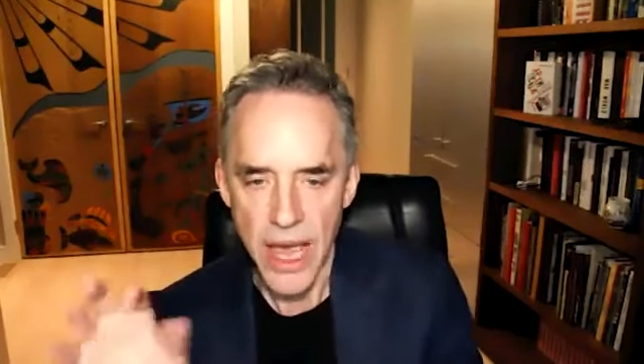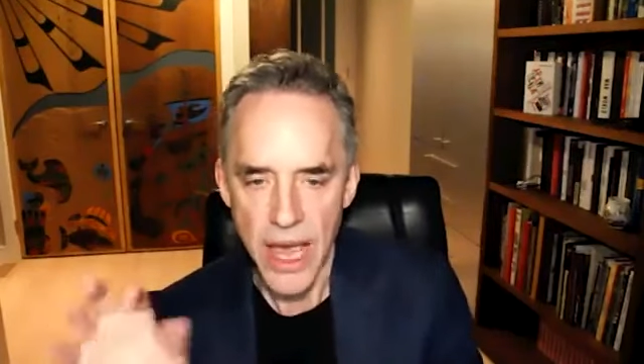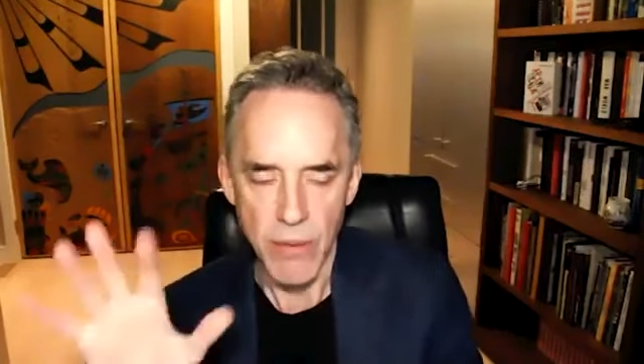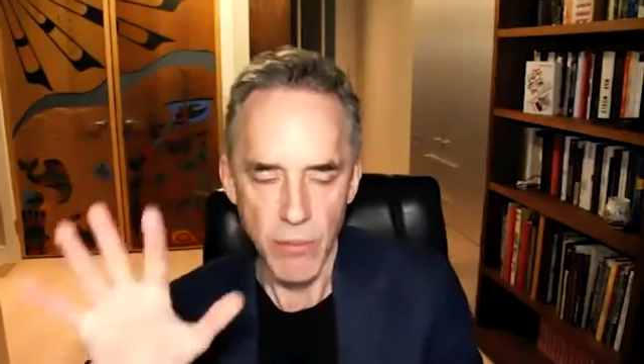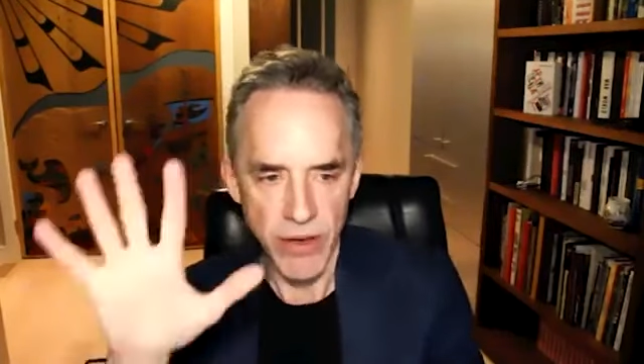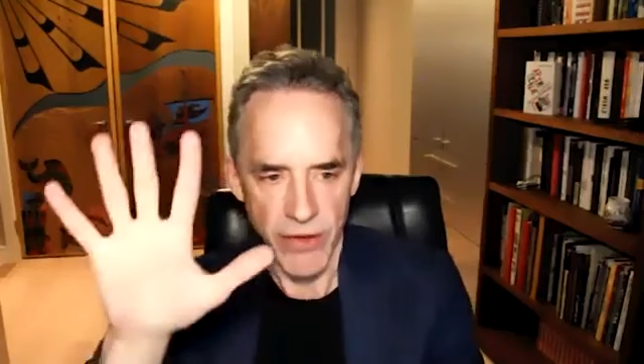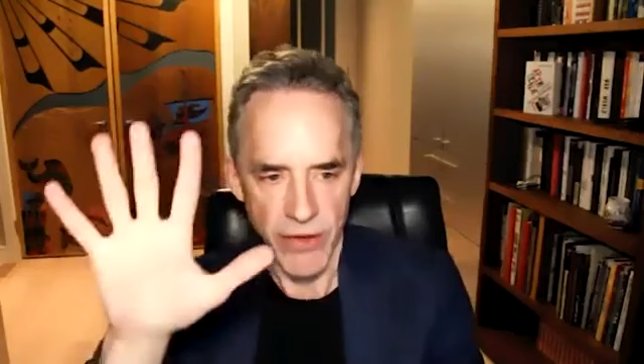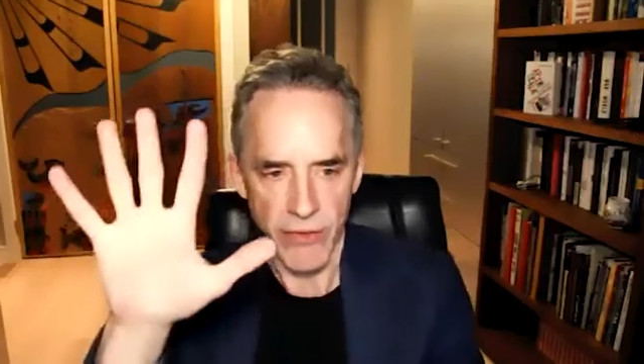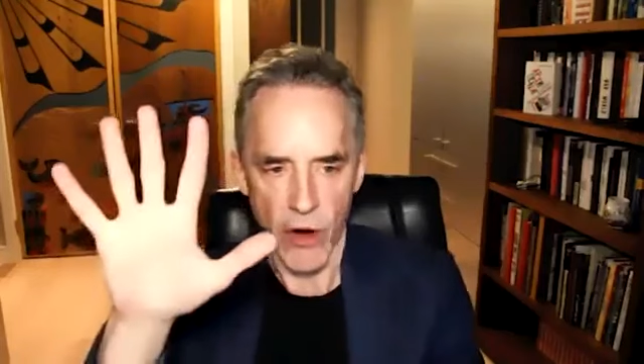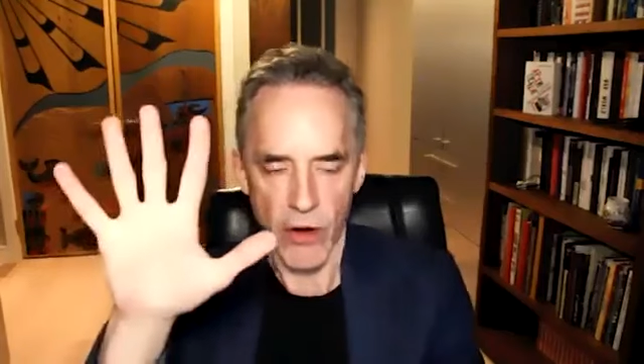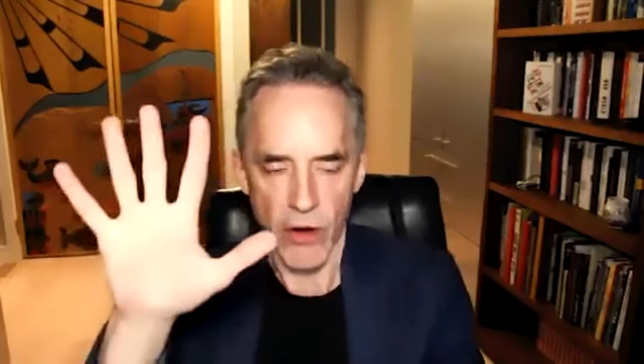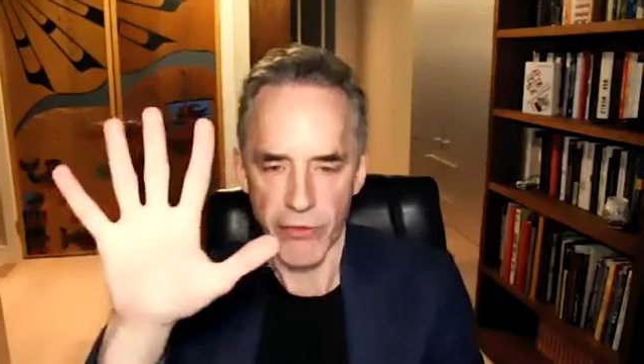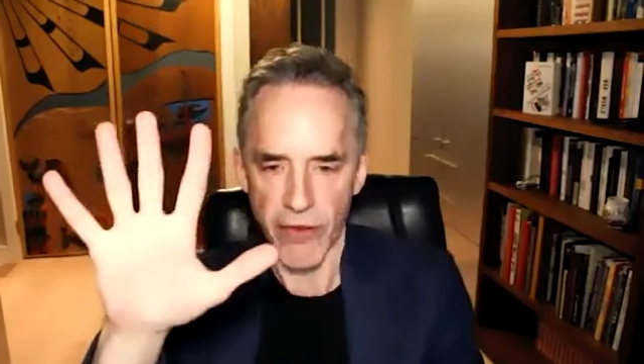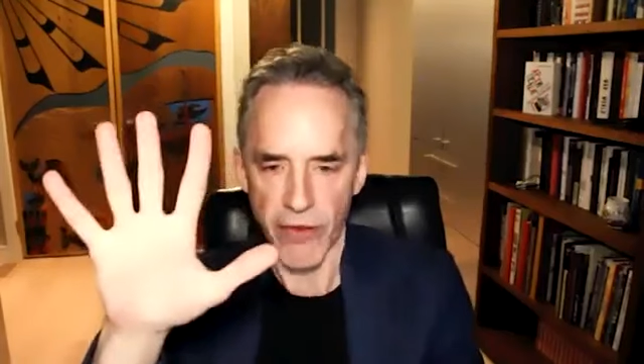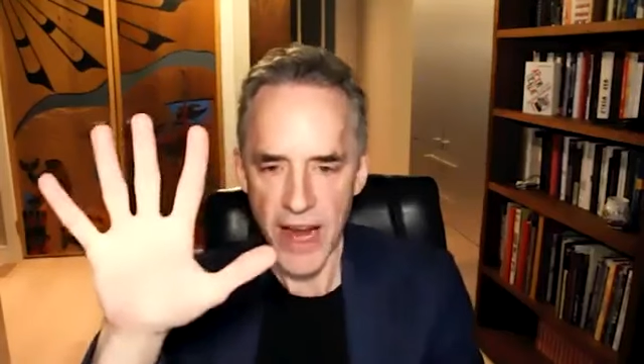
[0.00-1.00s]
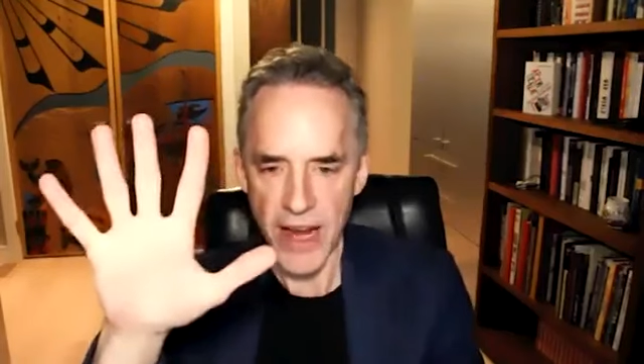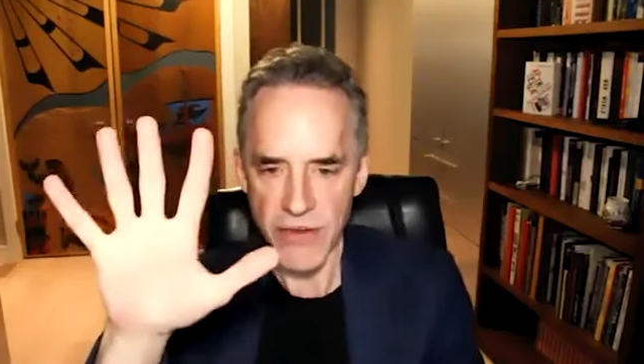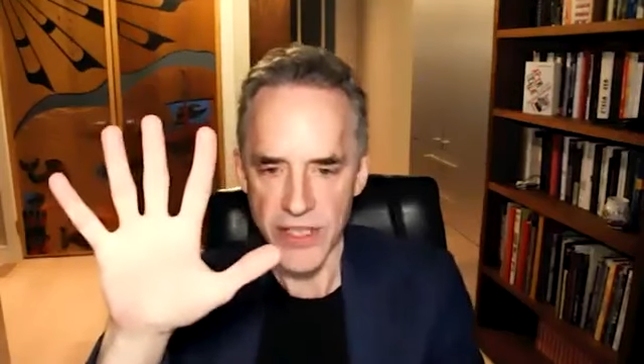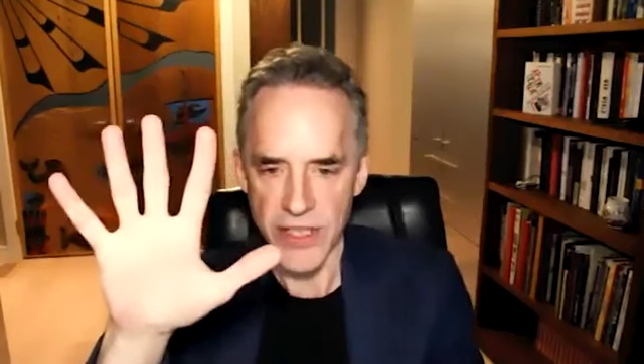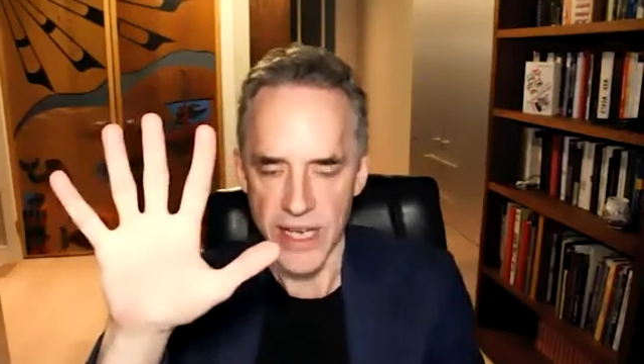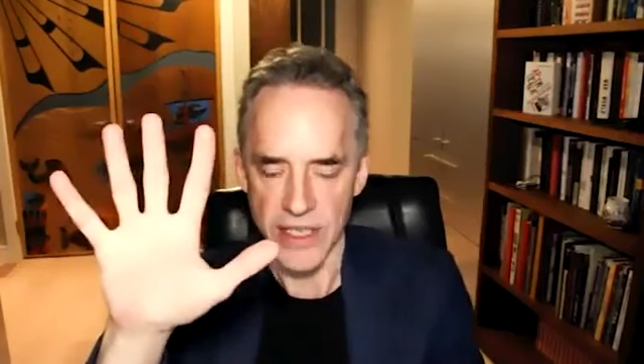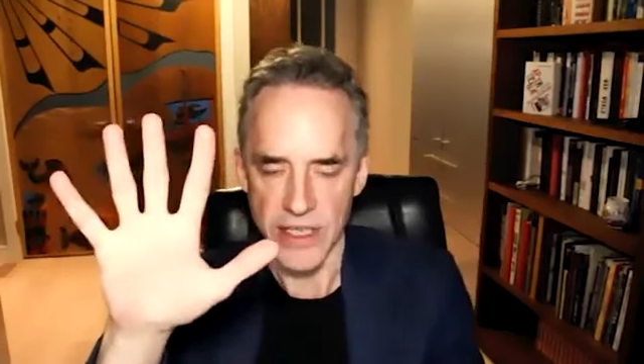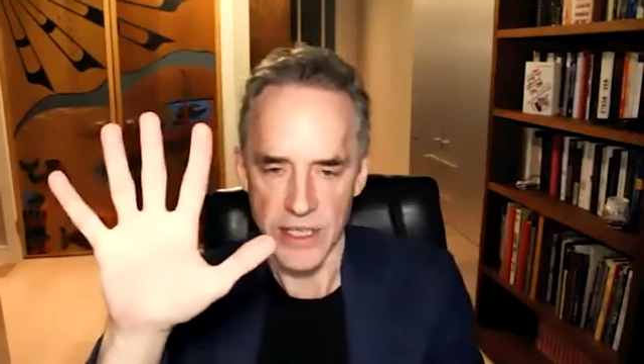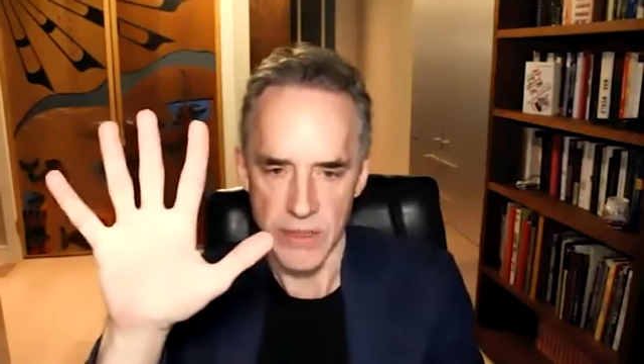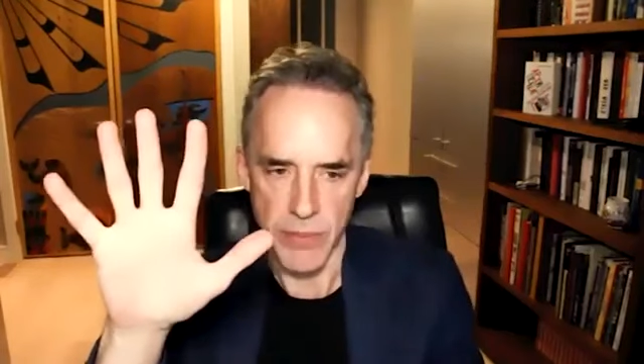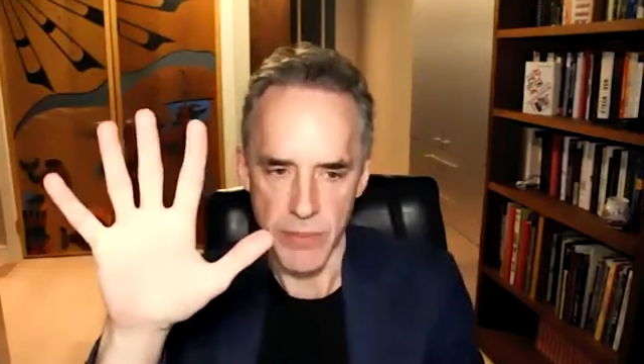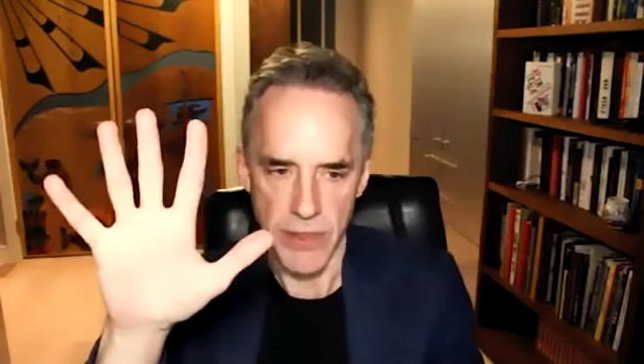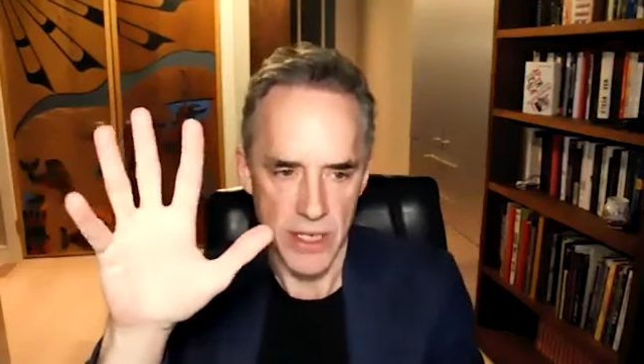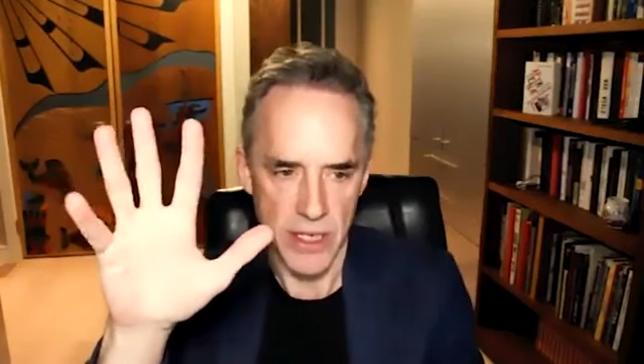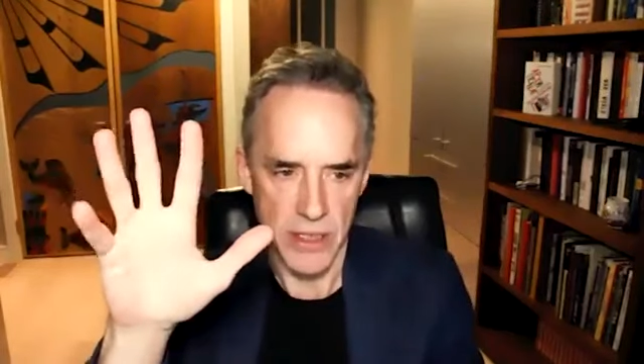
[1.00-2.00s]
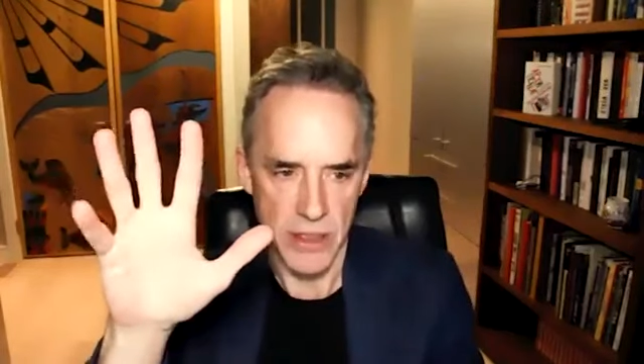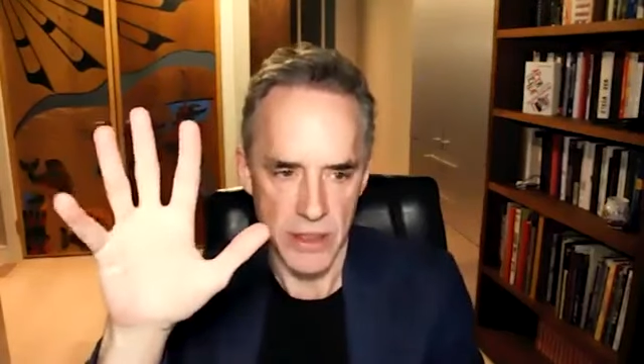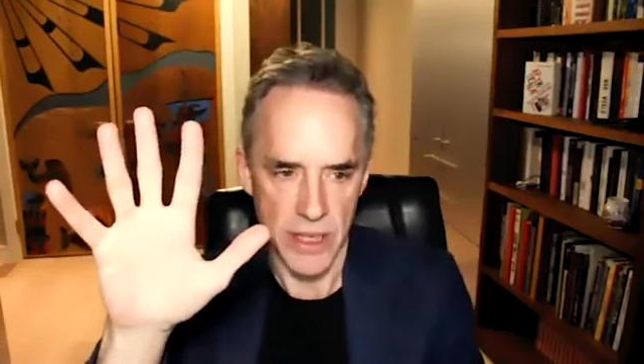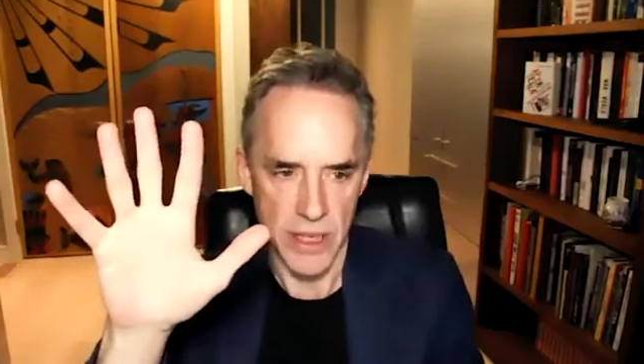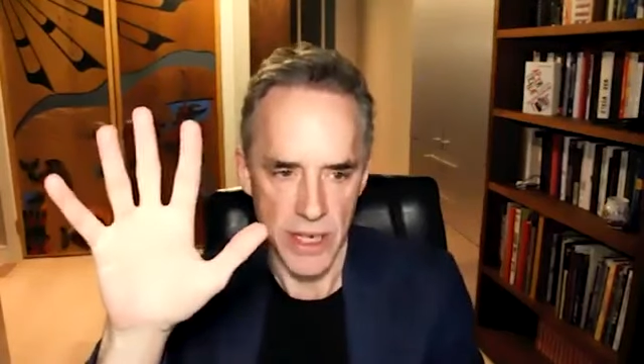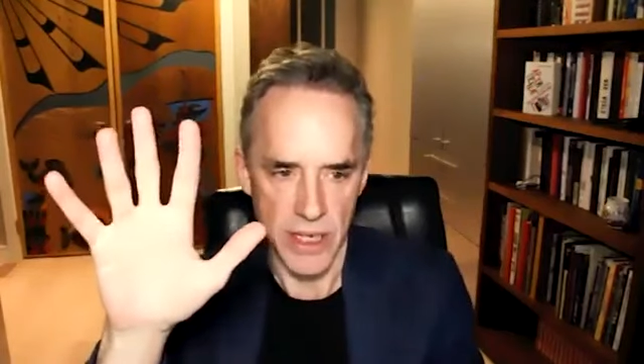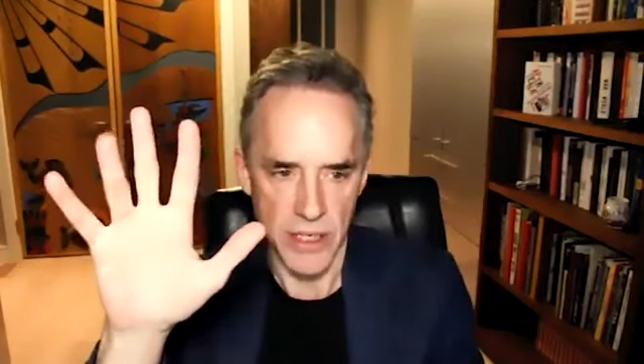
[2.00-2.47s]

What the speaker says: And we've evolved 5 senses because